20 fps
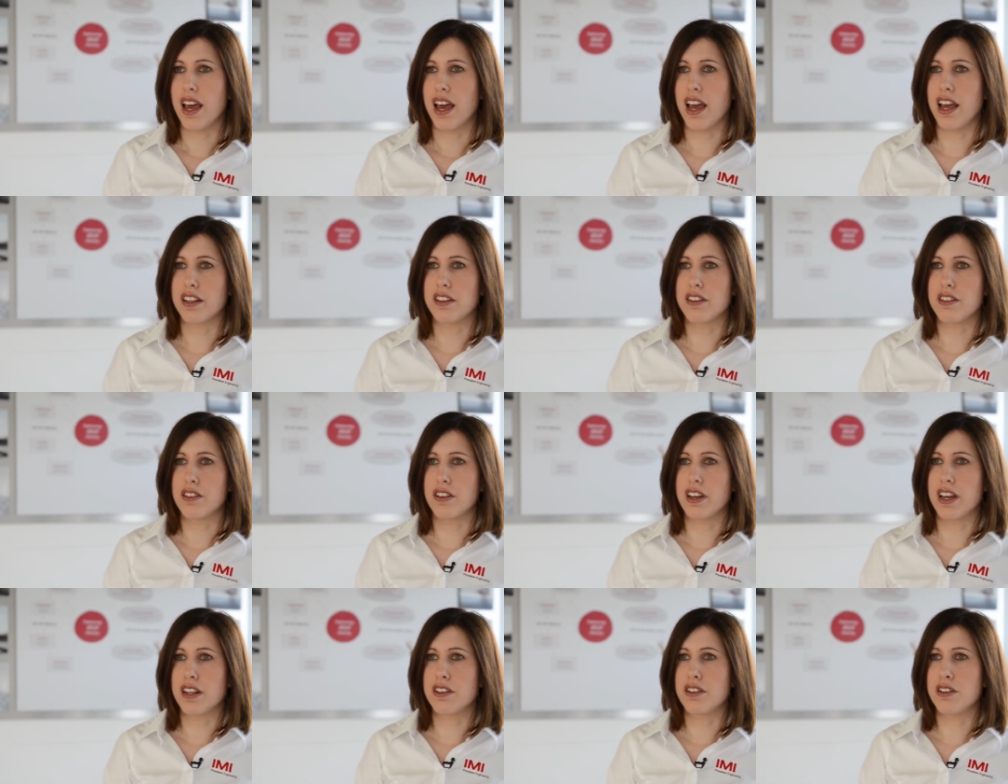and to
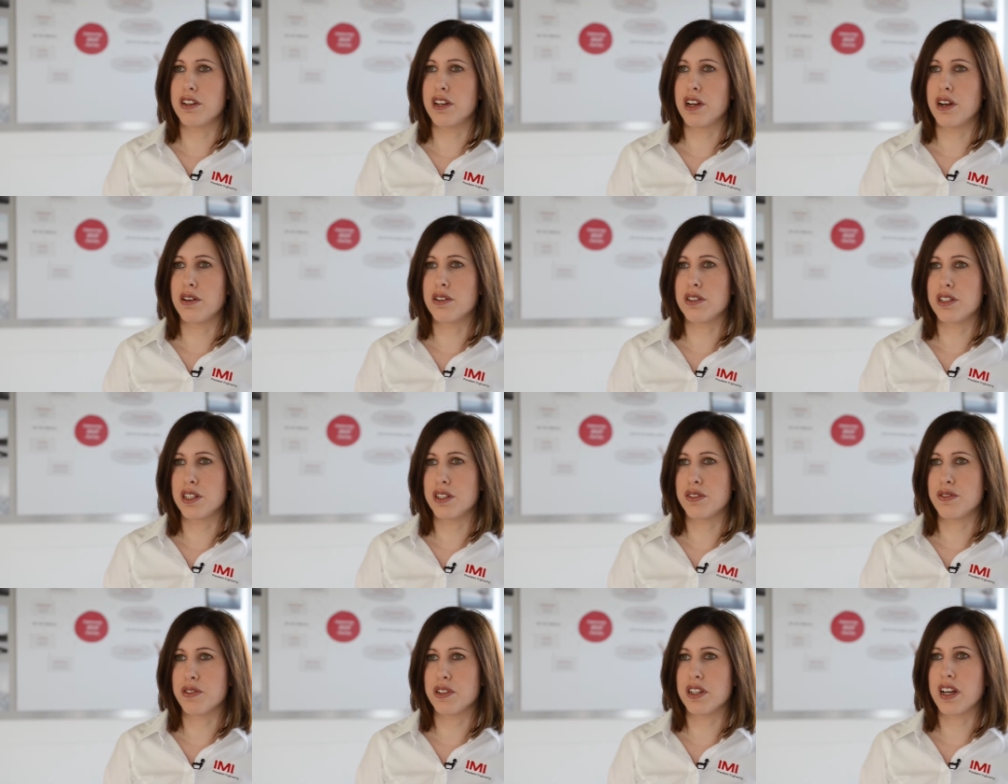get to know the
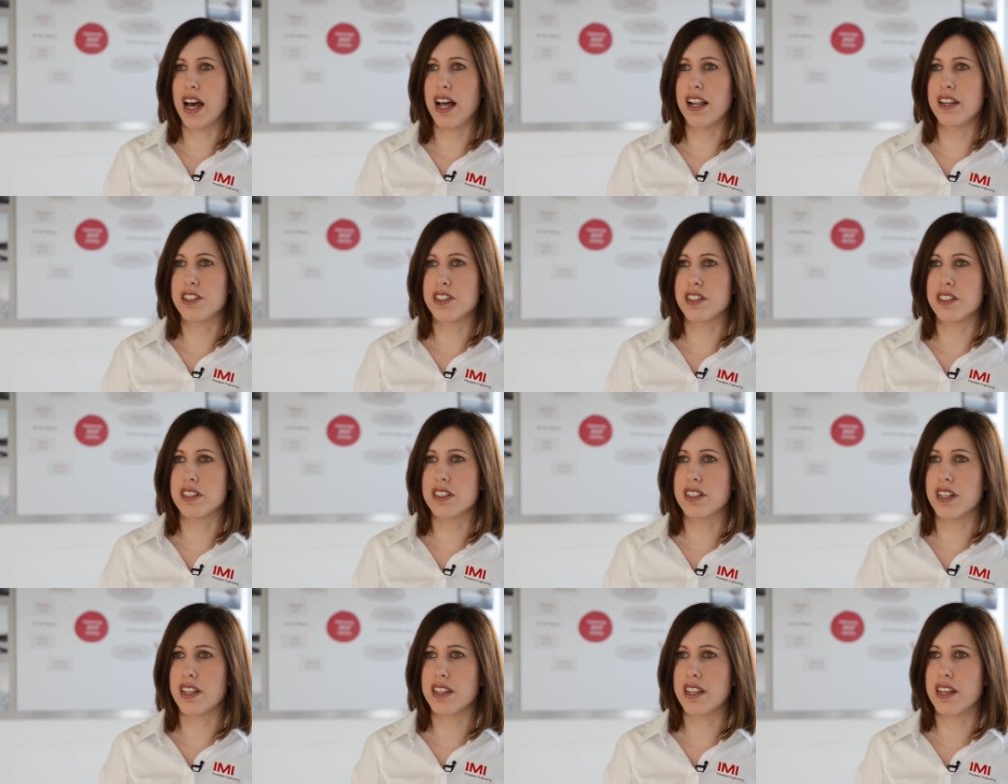different
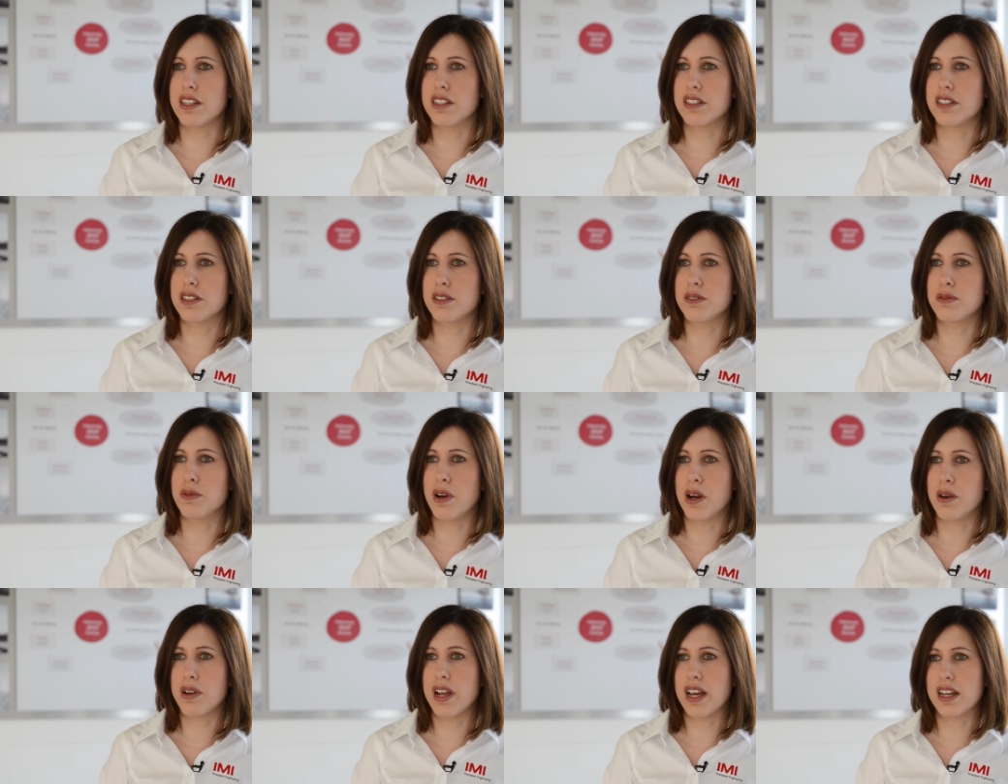cultures and that is a
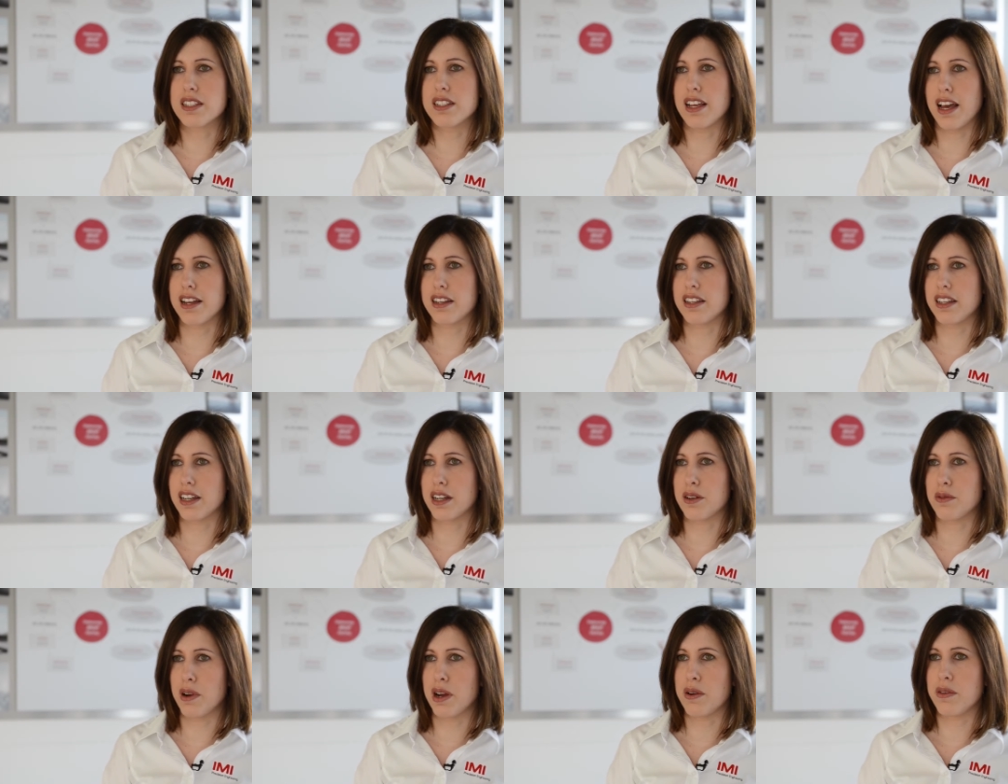very exciting
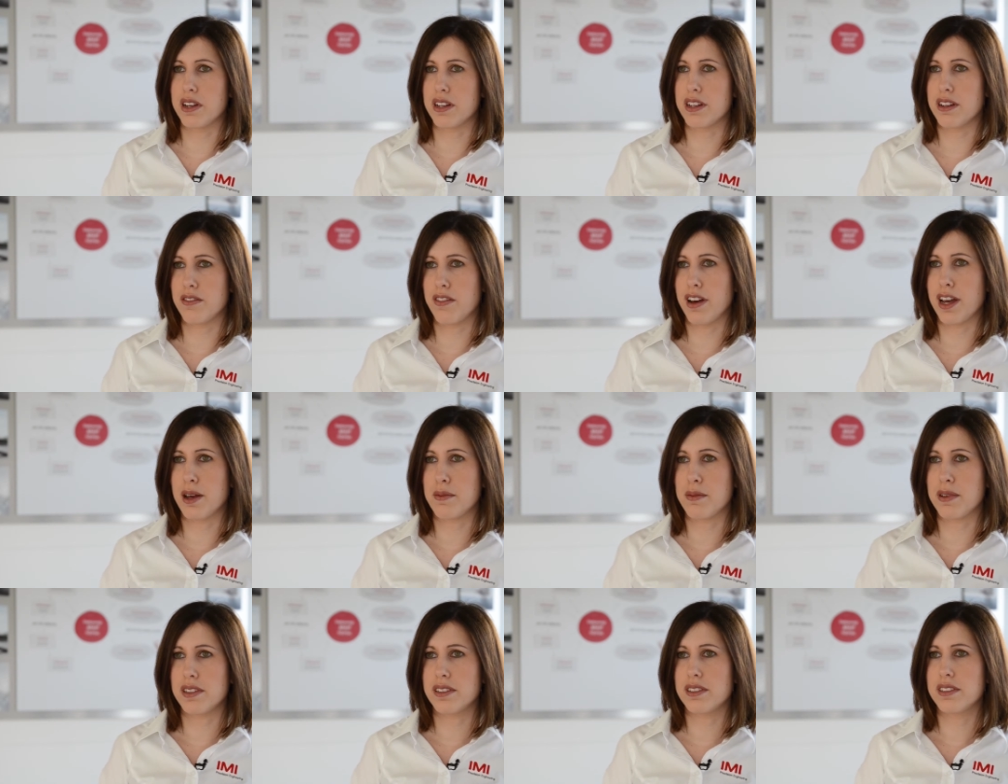and varied
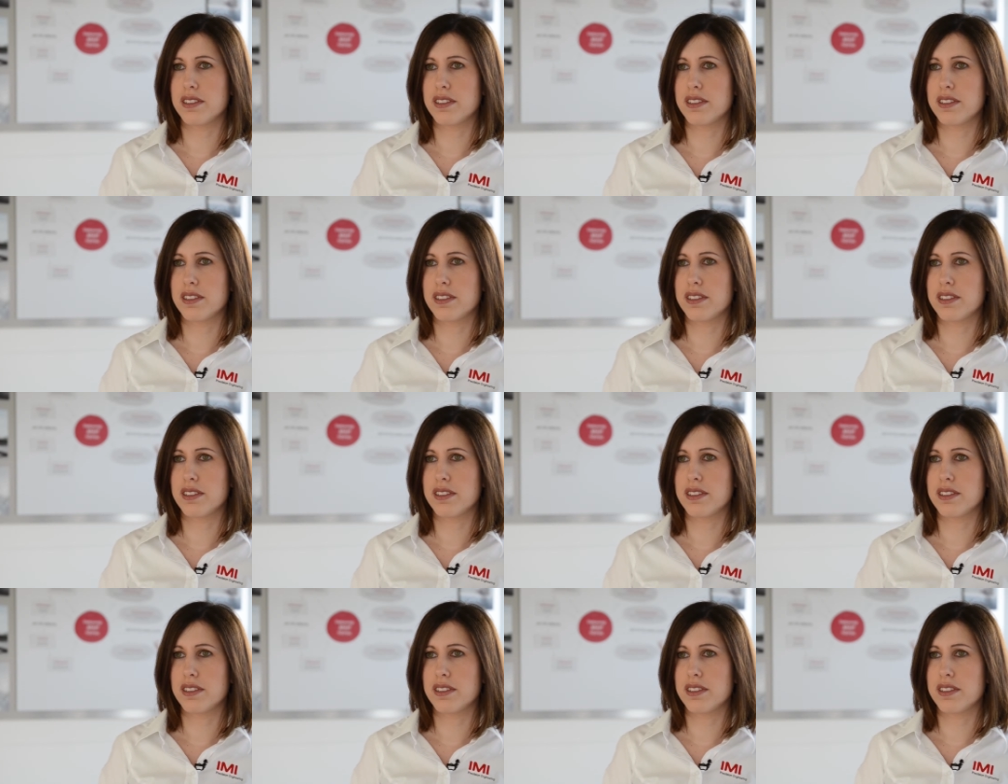environment.